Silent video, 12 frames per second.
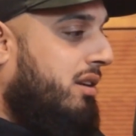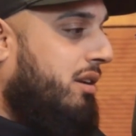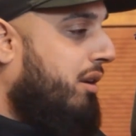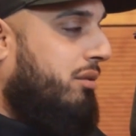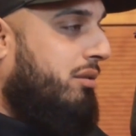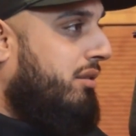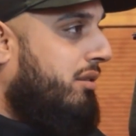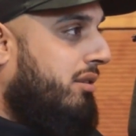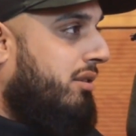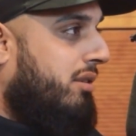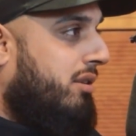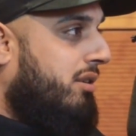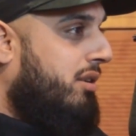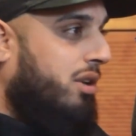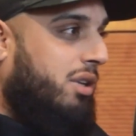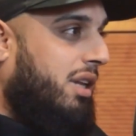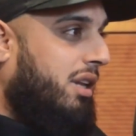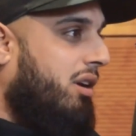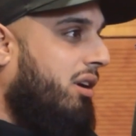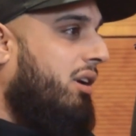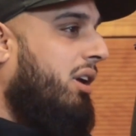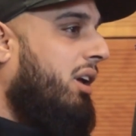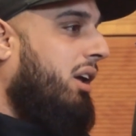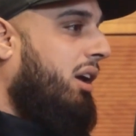No, not at all.
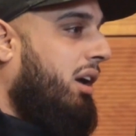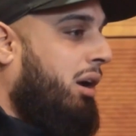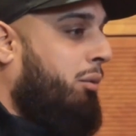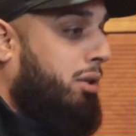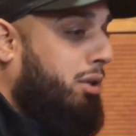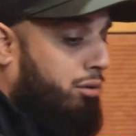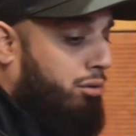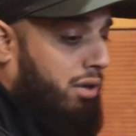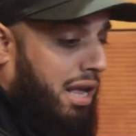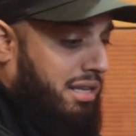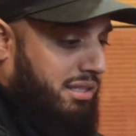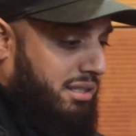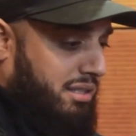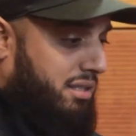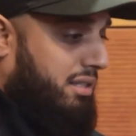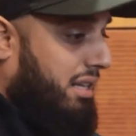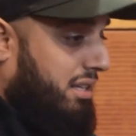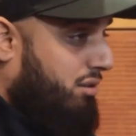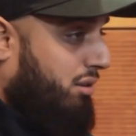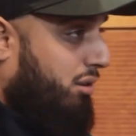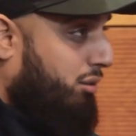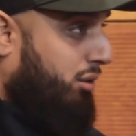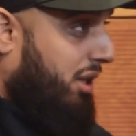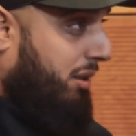I wanted to license that
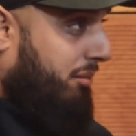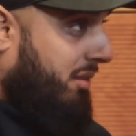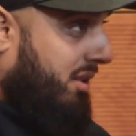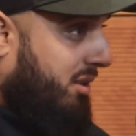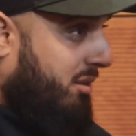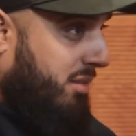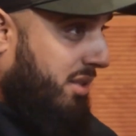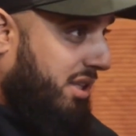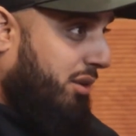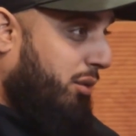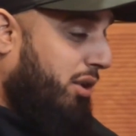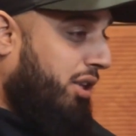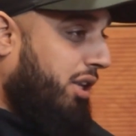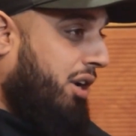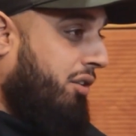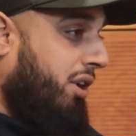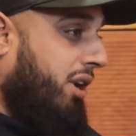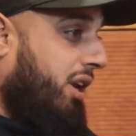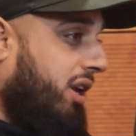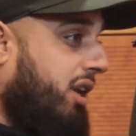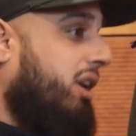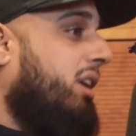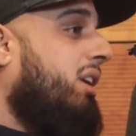song to them, but they were not agreeing.